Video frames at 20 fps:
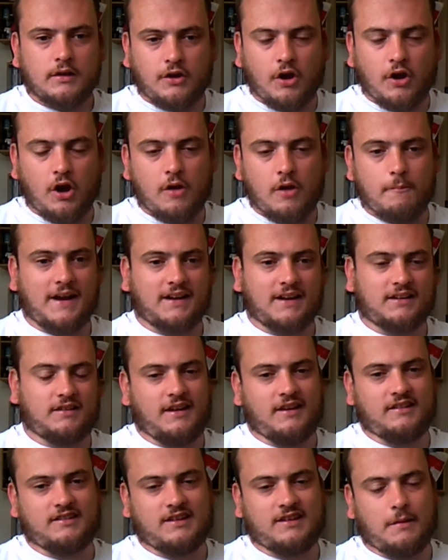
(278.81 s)
Going back to the
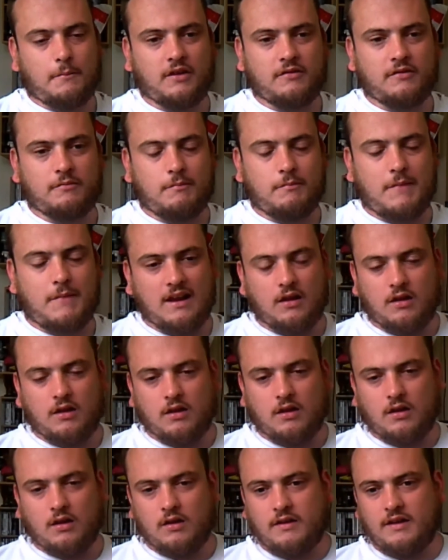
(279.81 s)
example of
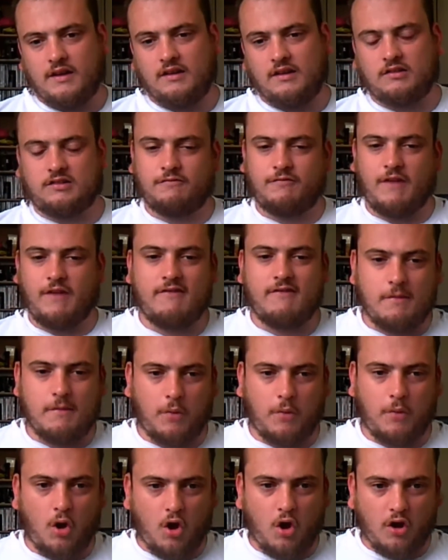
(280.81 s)
Milo, it's very
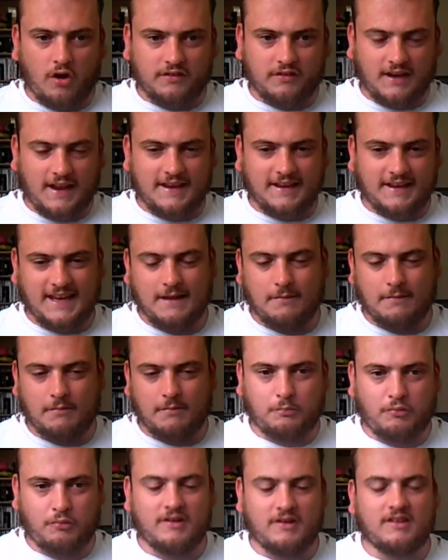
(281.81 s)
important to like keep
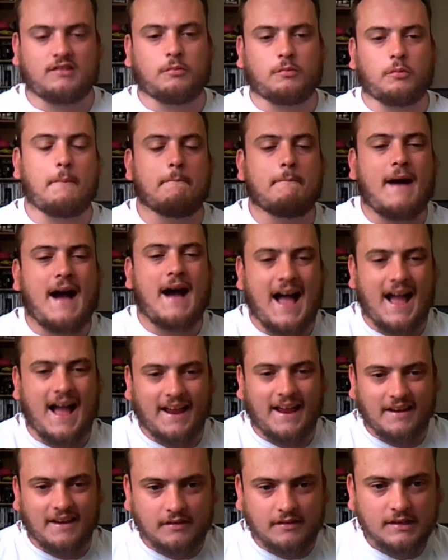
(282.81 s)
this principle in
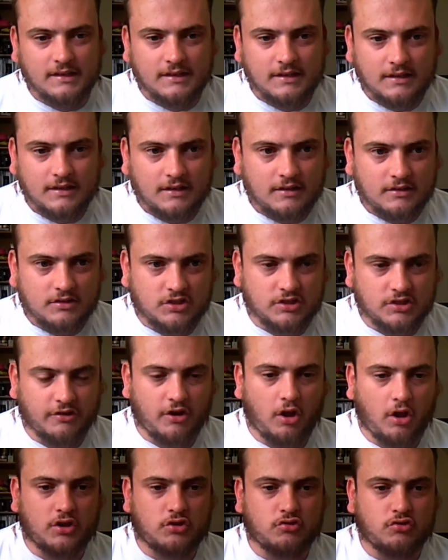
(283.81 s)
mind during
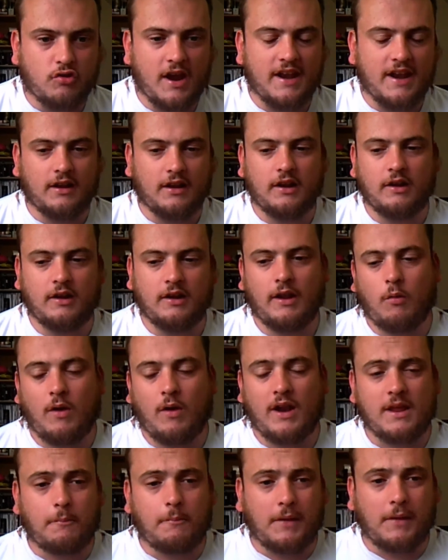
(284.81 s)
all your training, and like while
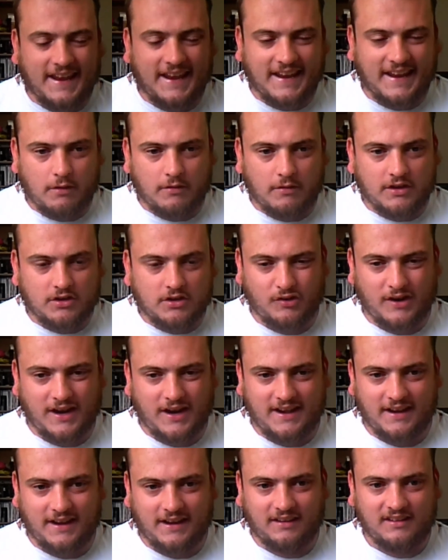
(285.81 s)
you're planning out your
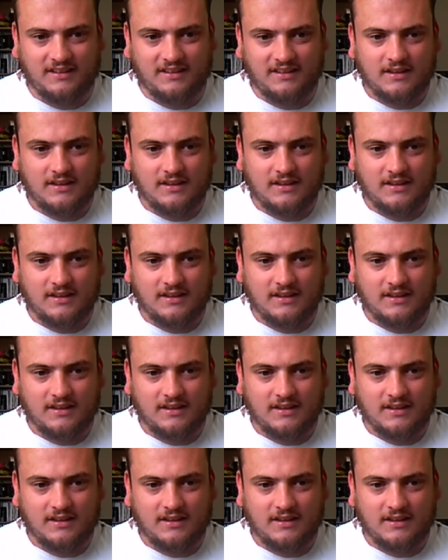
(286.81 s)
training,